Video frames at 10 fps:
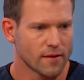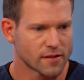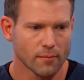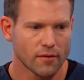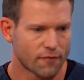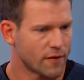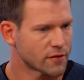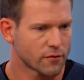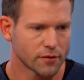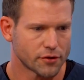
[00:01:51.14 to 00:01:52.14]
some of the
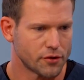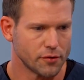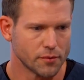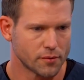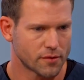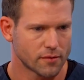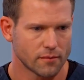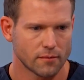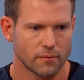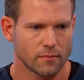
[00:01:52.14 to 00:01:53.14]
physical issues.
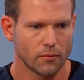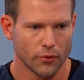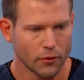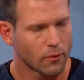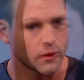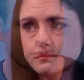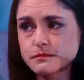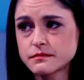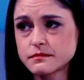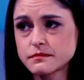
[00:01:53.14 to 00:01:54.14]
When you were on our
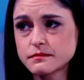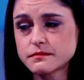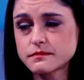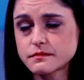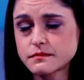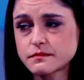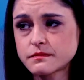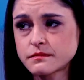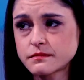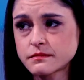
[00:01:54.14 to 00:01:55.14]
stage a year ago,
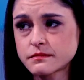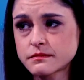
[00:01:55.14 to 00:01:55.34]
I was